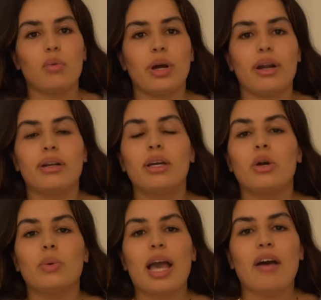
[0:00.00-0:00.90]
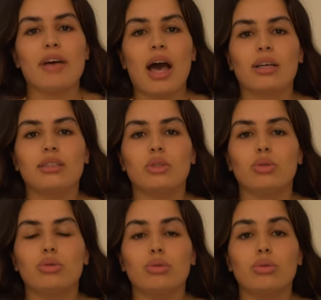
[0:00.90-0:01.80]
where we have access
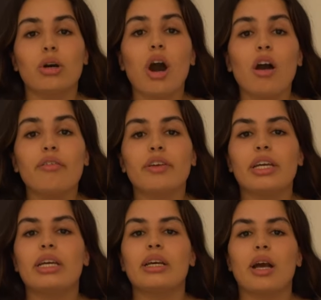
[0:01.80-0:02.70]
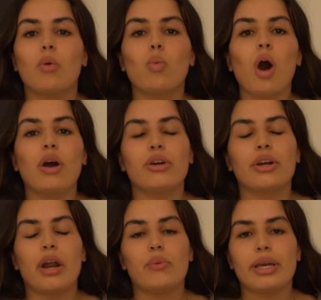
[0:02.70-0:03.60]
to coffee and
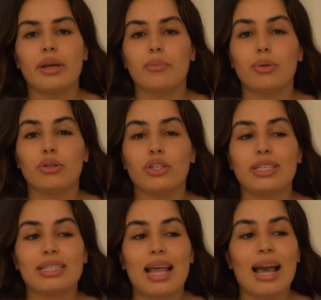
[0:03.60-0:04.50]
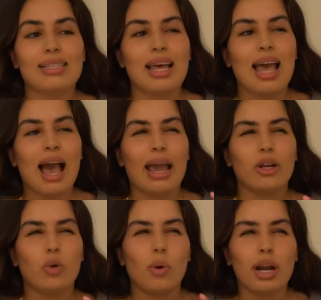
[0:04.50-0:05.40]
water, and we can purchase snacks. I
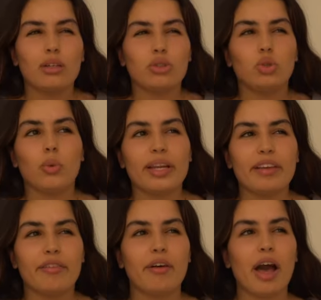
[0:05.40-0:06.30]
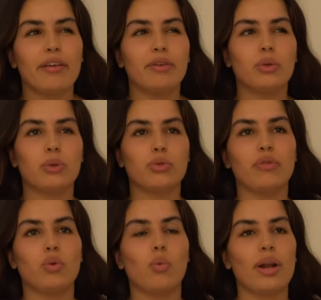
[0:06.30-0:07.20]
know 125 euros
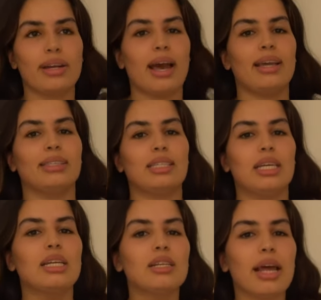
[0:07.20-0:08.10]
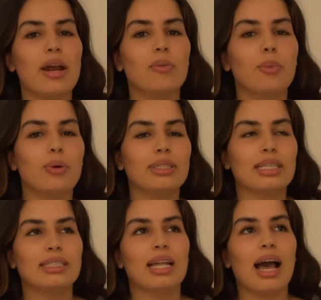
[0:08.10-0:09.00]
for one night in an airport
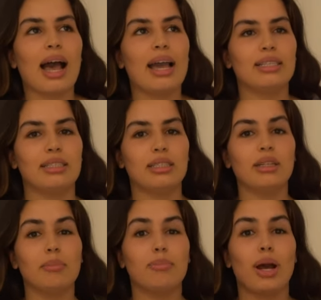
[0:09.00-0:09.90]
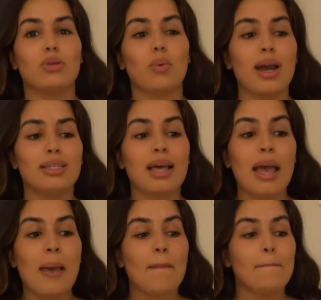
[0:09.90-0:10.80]
is not ideal price wise
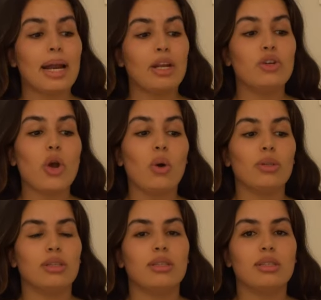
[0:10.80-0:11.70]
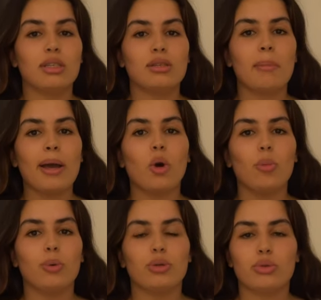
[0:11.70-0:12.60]
but I know that this is my
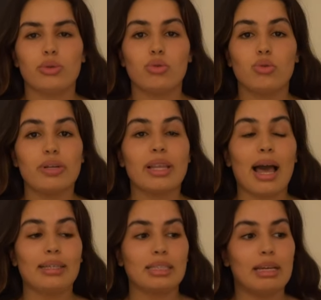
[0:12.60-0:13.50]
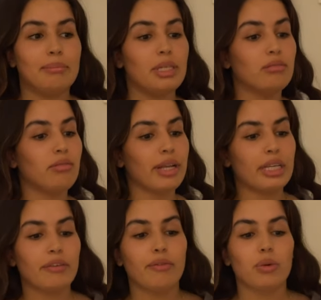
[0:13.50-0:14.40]
opportunity to relax and be
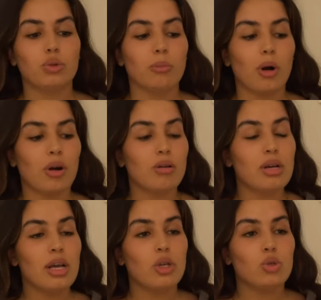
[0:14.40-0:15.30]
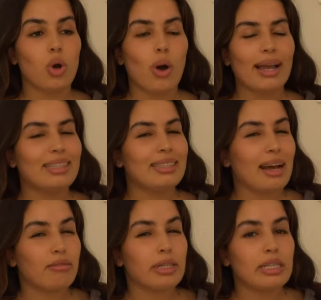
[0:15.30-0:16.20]
ready for tomorrow, so I did
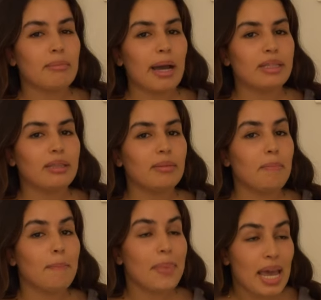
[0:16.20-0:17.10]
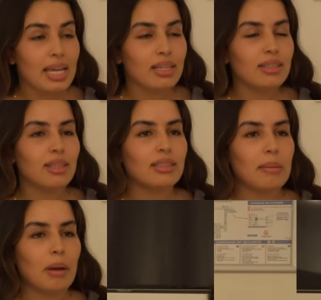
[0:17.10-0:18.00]
not really mind paying this
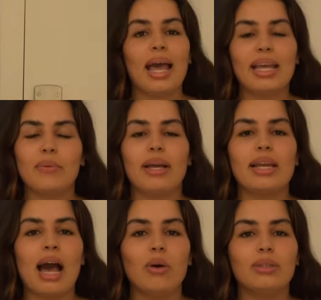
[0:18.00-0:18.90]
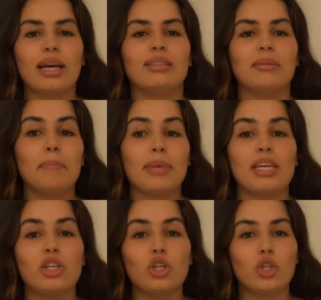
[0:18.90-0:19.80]
amount. But anyway, now that
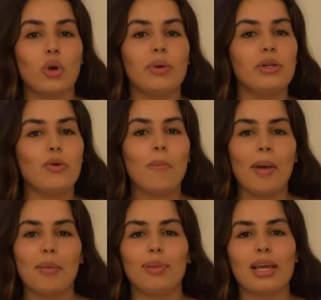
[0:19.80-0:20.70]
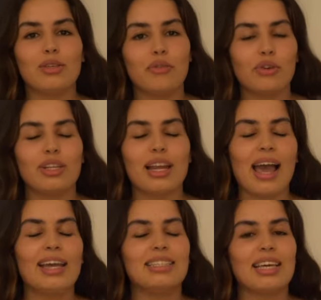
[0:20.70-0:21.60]
me showing you my place for the
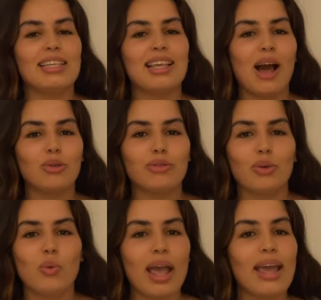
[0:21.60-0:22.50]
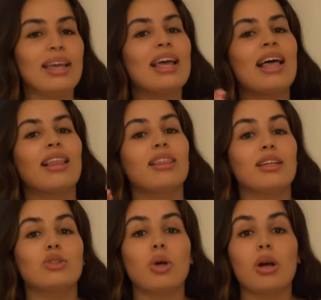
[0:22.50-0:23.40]
night is out of the way,
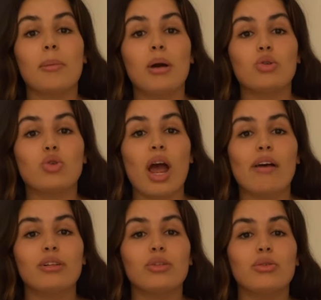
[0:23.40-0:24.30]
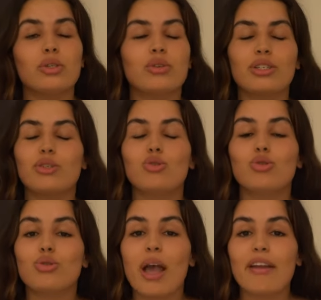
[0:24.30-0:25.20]
let's talk about travel restrictions
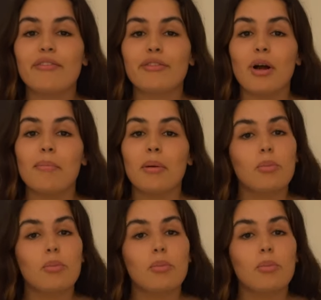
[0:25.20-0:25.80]
to and from